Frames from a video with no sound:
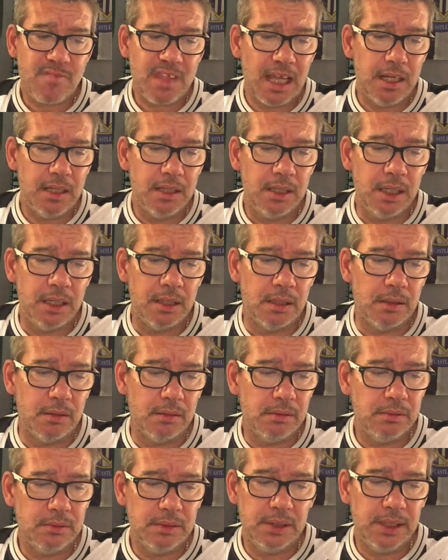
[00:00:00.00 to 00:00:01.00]

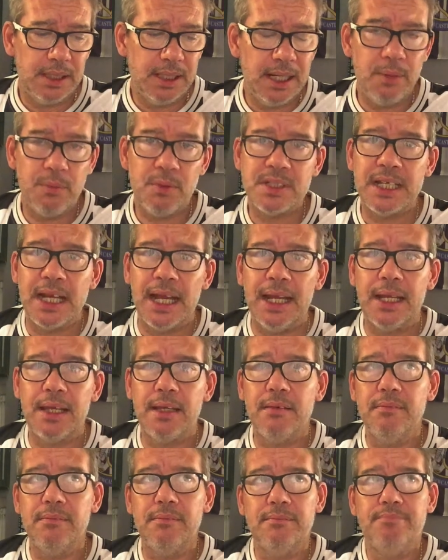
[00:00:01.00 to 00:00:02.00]
It was like,
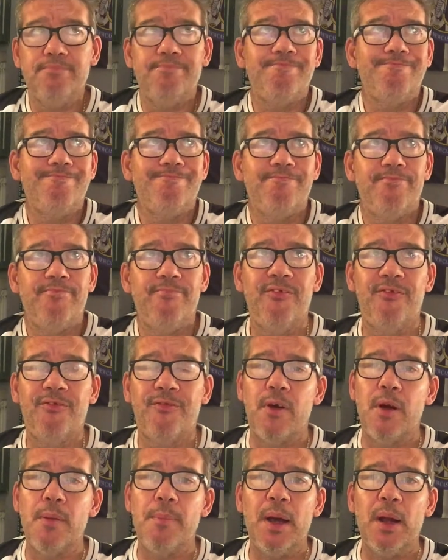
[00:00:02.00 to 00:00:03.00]

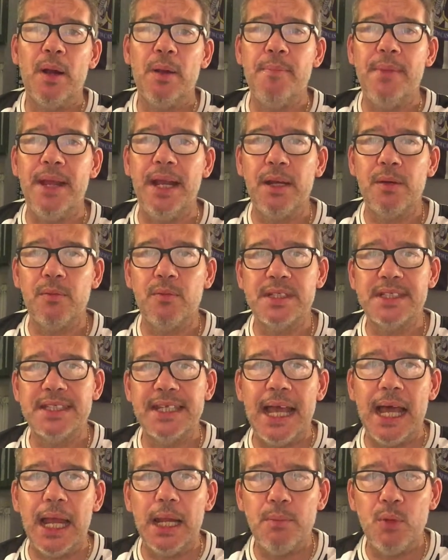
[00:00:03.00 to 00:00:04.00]
for about a minute, it was the
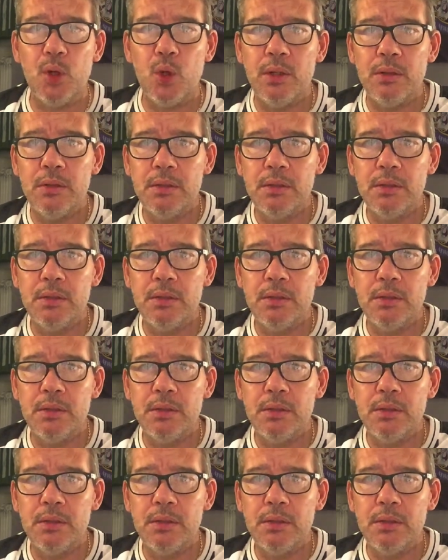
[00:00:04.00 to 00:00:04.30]
Alamo.